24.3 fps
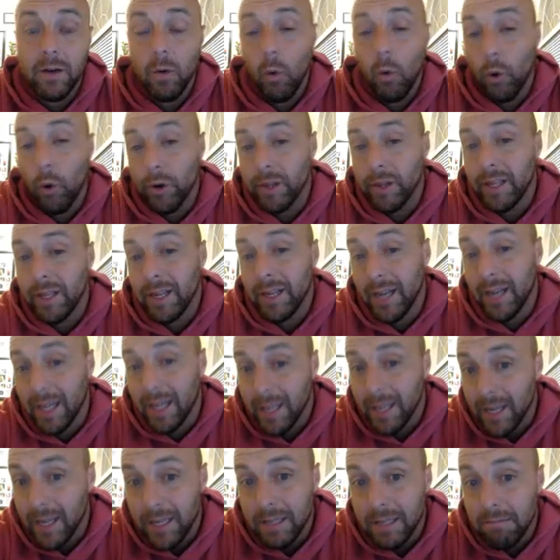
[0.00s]

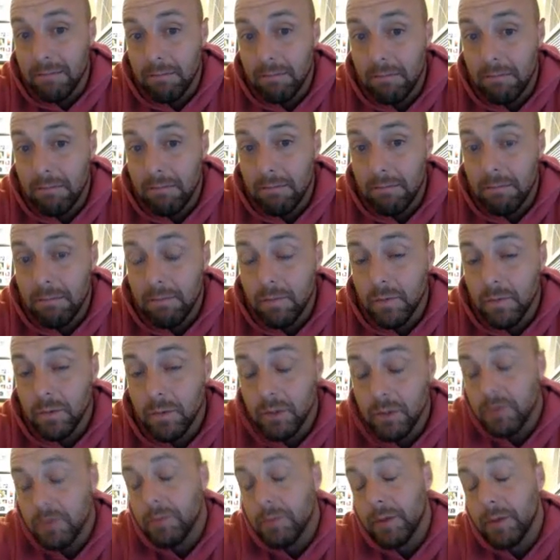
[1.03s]
ordenada,
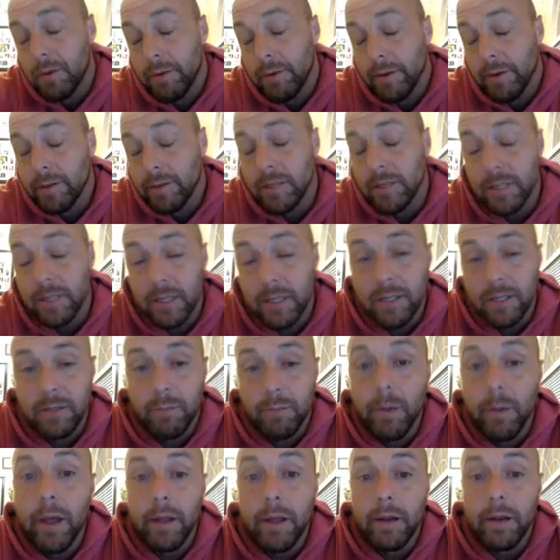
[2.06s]
which would be a weird sentence,
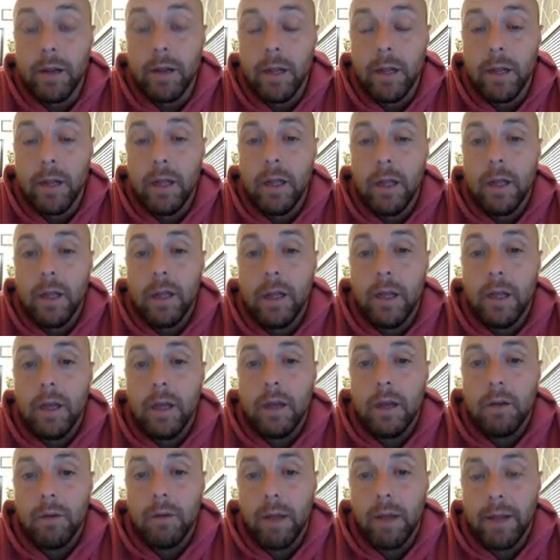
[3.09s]
but,
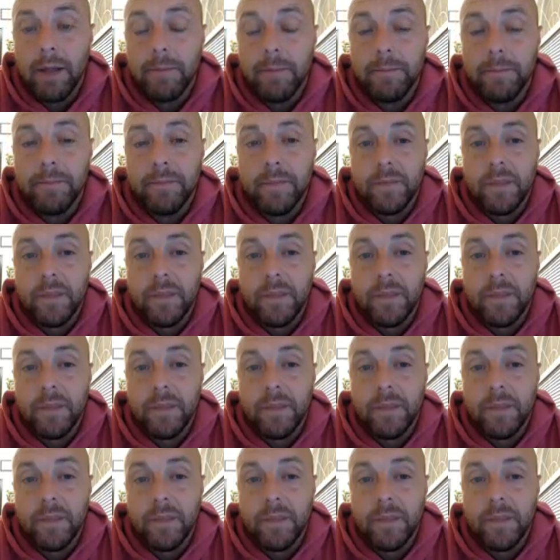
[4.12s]
right?